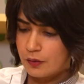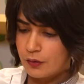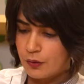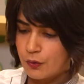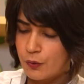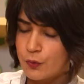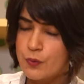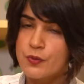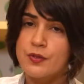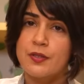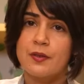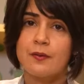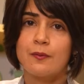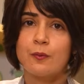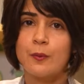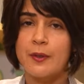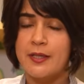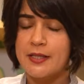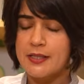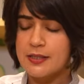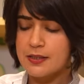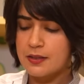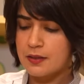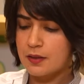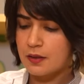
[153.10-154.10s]
Use a
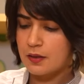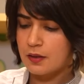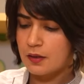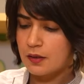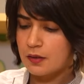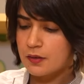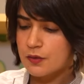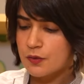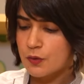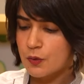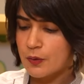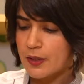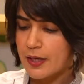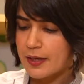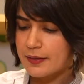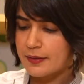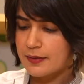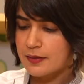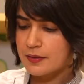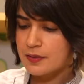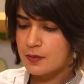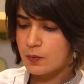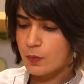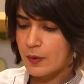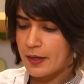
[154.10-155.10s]
whisk so that
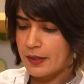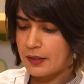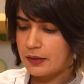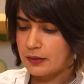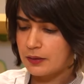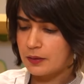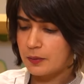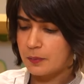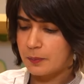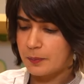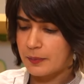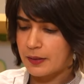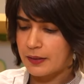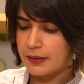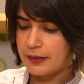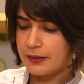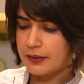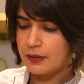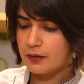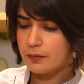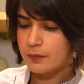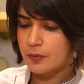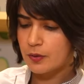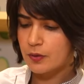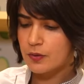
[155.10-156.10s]
it's well
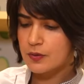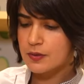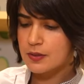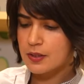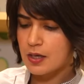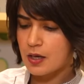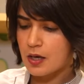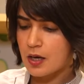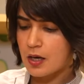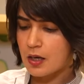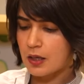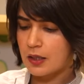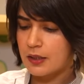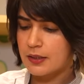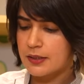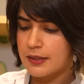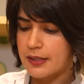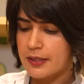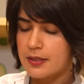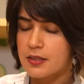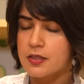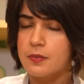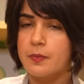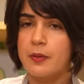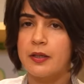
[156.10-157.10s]
combined because the
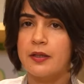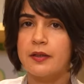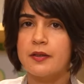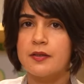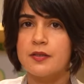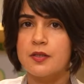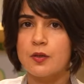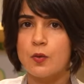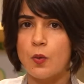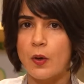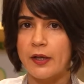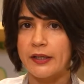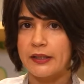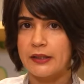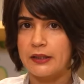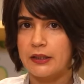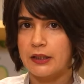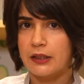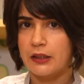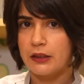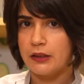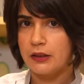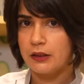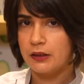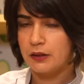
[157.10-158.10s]
condensed milk is quite
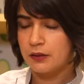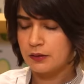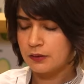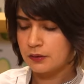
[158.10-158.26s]
thick.